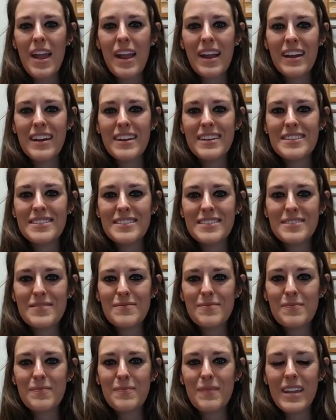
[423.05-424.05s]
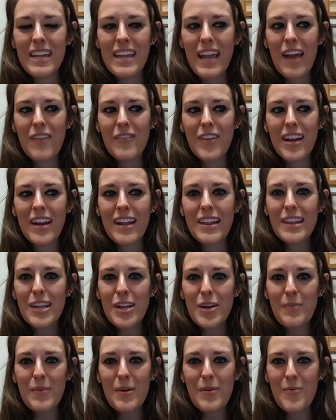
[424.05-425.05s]
and me having a
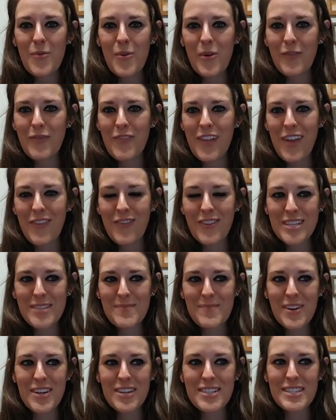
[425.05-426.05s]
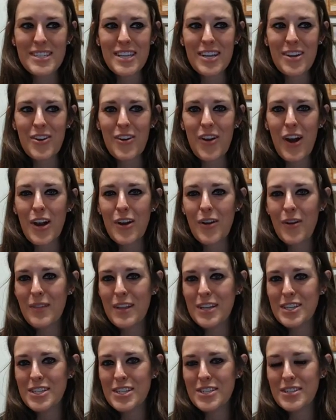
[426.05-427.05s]
little bit more life experience than her, I know
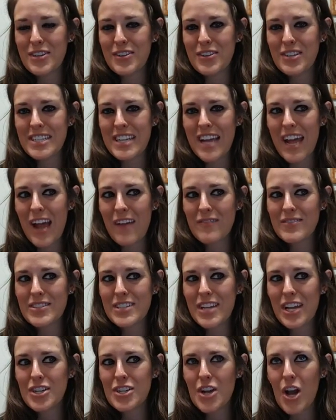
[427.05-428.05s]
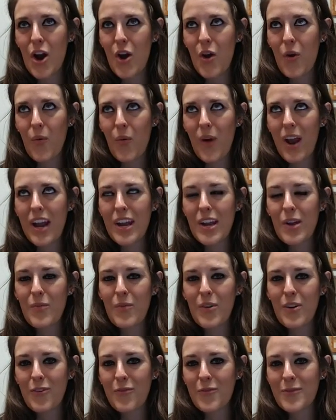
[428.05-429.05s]
that she's going to have such a great
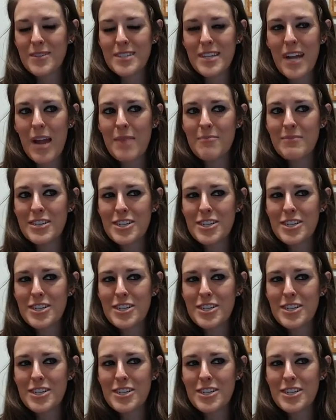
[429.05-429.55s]
and wonderful time.